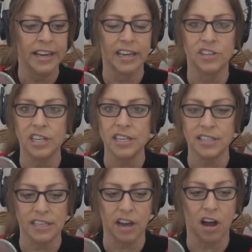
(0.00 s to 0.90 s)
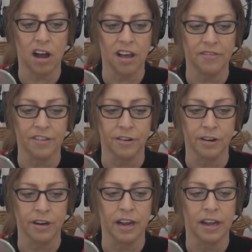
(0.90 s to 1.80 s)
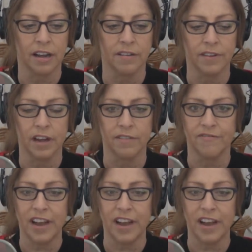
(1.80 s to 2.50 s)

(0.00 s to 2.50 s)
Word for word: And she is the author of a